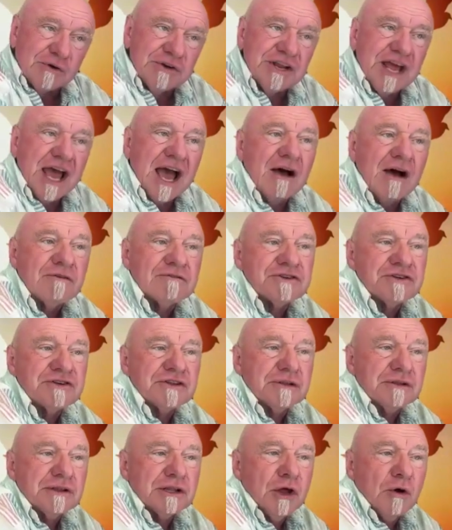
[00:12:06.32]
go down
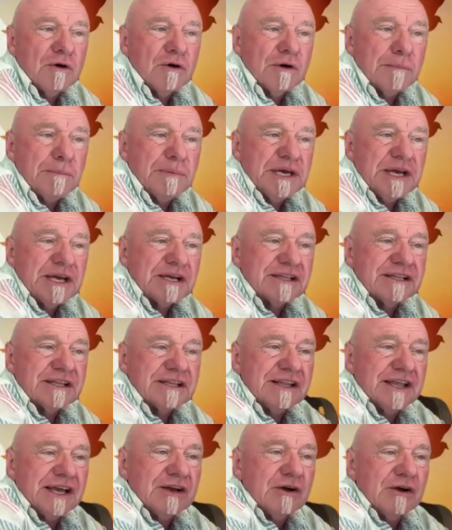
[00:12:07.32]
to the lower peak, and
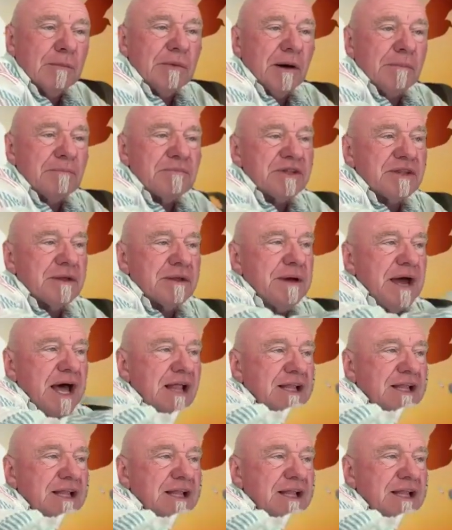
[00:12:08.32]
then they go up to the